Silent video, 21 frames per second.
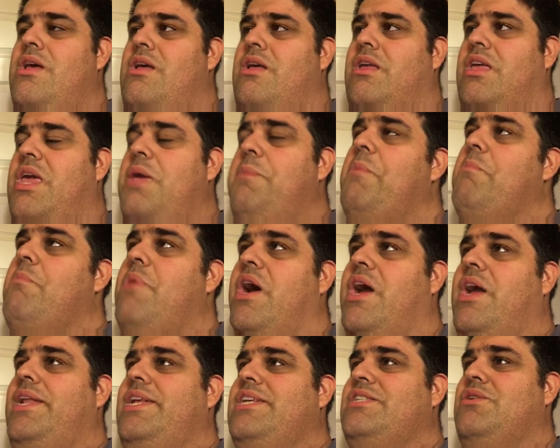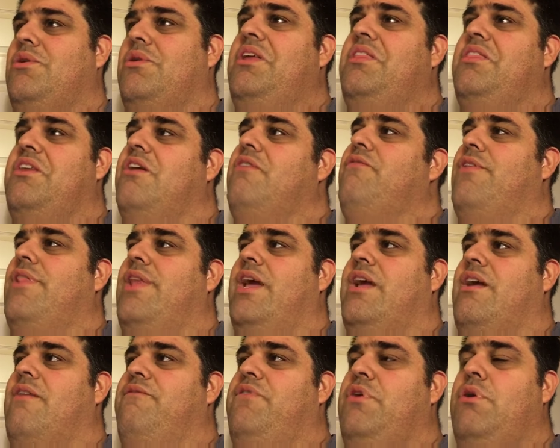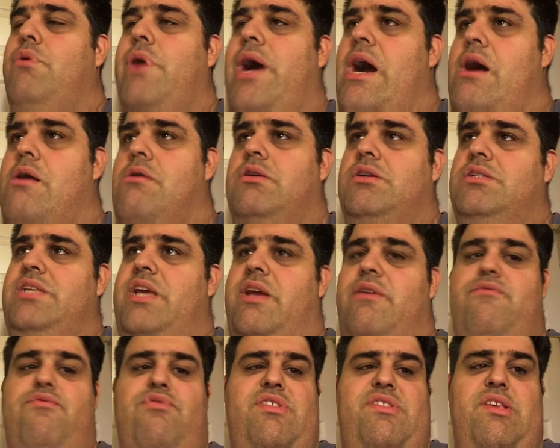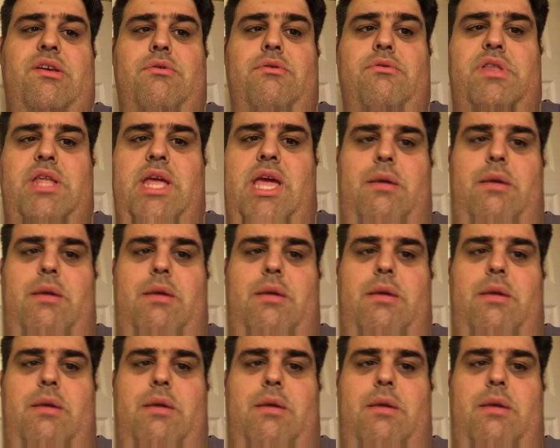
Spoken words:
keep in mind he's only there for like a few hours every single day,